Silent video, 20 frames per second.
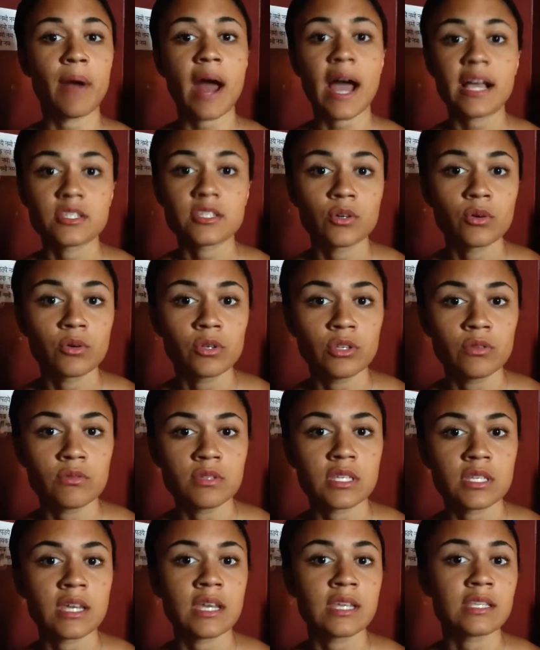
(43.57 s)
practical
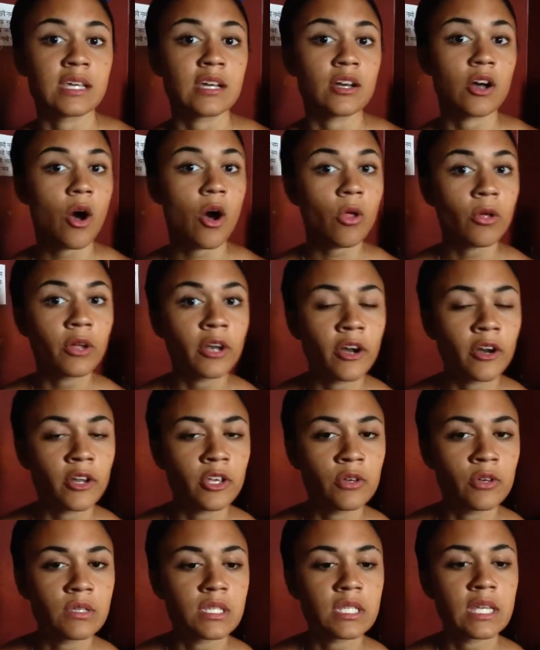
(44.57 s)
uses and culinary
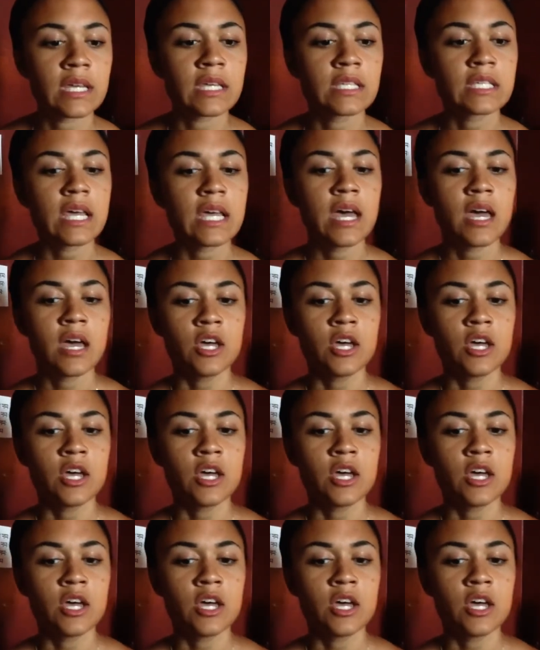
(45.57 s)
uses,